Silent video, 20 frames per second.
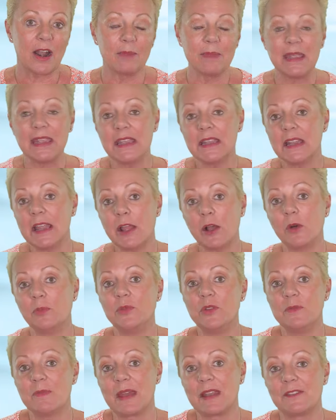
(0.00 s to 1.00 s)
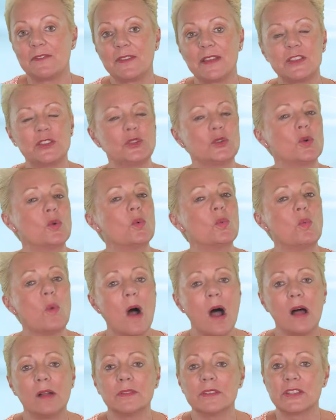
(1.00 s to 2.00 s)
I'm here to help you manifest your
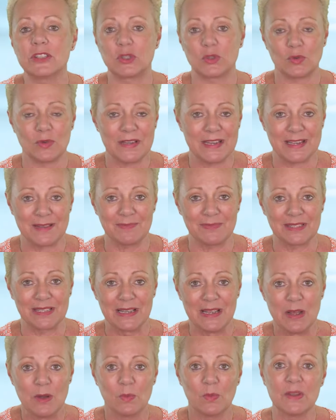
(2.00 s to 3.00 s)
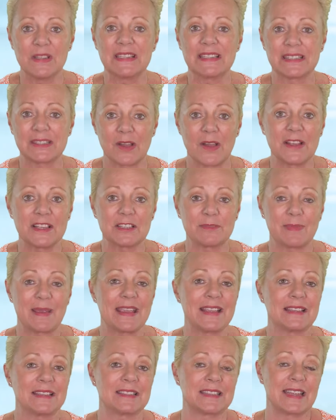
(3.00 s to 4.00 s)
wildest dreams with
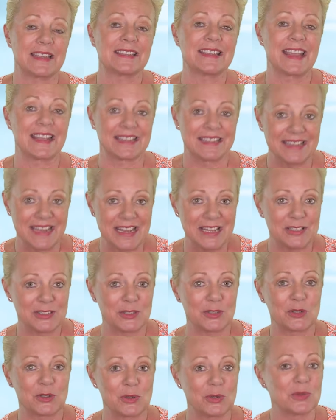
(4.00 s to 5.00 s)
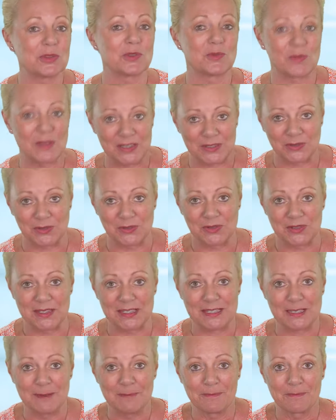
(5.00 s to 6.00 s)
science-based techniques, tools, and
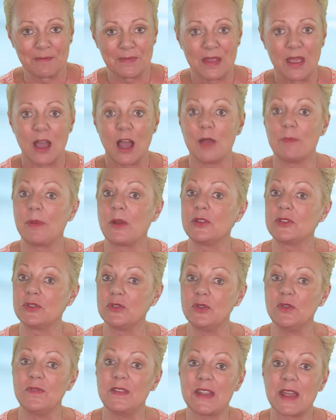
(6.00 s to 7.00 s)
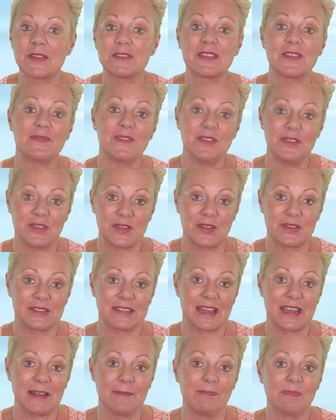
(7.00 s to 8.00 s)
resources. I post new videos every
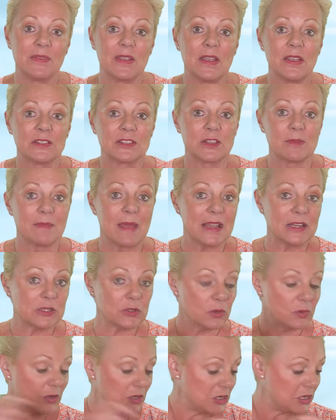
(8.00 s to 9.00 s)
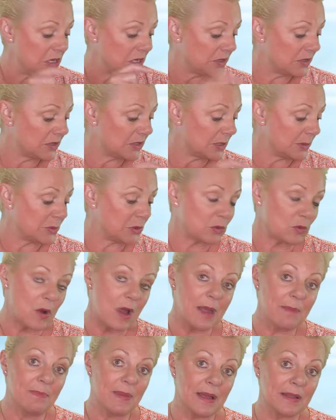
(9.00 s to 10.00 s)
Thursday, so make sure that you hit the
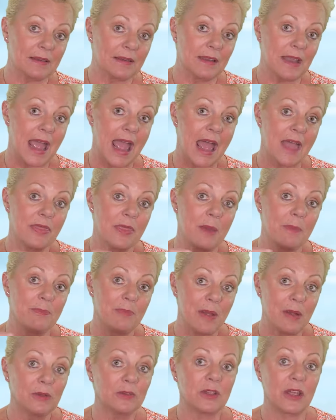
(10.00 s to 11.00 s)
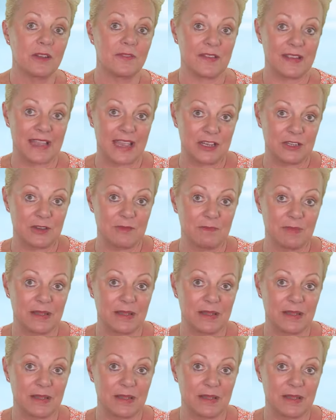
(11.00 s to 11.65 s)
subscribe button and the bell notification